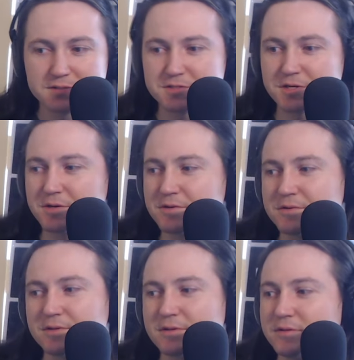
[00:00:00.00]

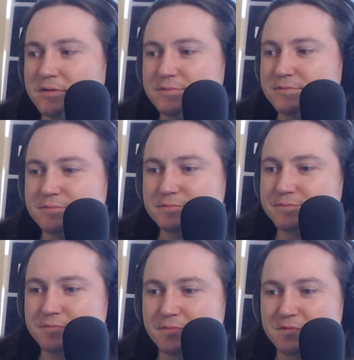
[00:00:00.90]
So
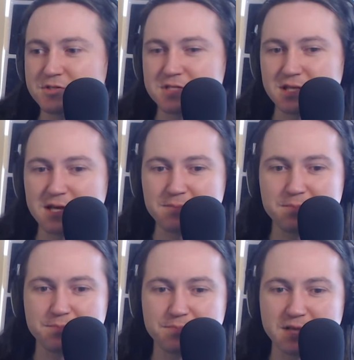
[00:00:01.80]
just let
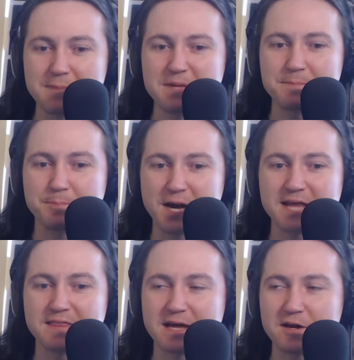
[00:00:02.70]
me
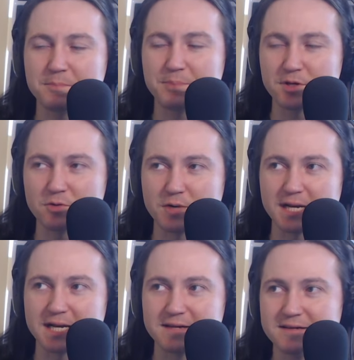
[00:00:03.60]
buy that on
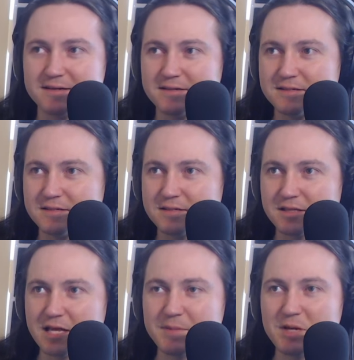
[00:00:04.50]
Blu-ray.
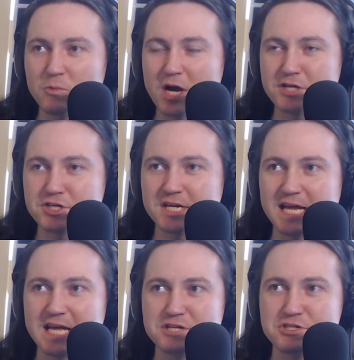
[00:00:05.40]
Let me watch it in
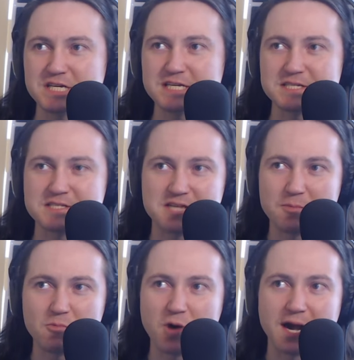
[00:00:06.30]
HD
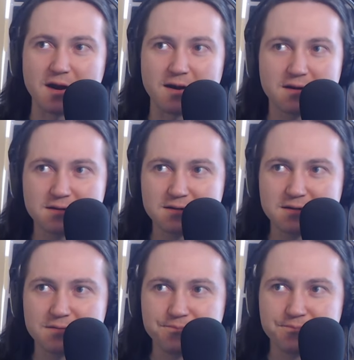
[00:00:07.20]
somewhere.
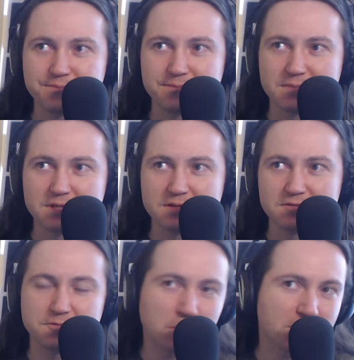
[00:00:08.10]

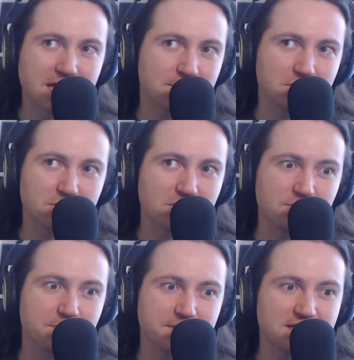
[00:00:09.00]
4K Blu-ray
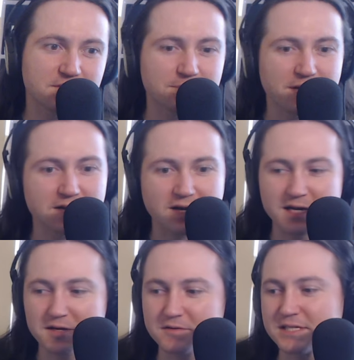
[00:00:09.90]
would be even better.
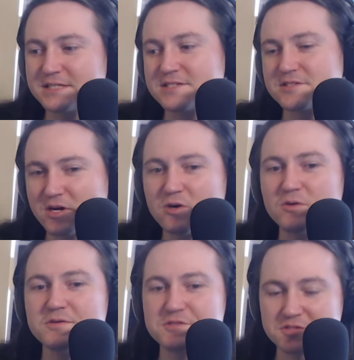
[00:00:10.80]
It's
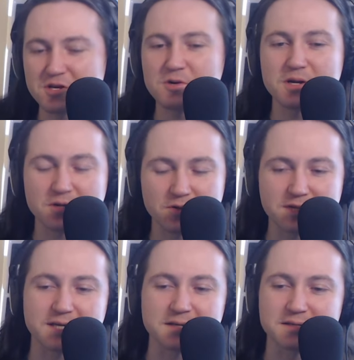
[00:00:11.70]
so
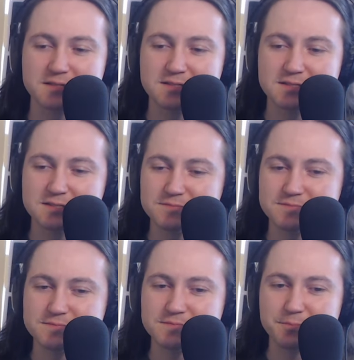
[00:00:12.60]
annoying.
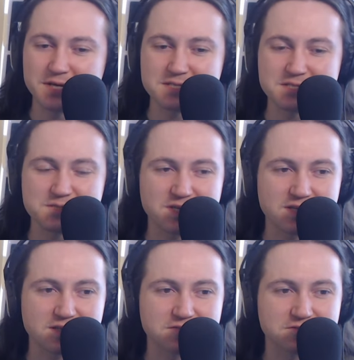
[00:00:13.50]
Pisses me
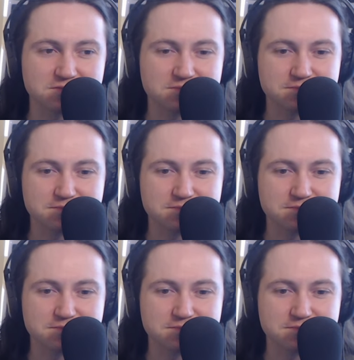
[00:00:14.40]
off.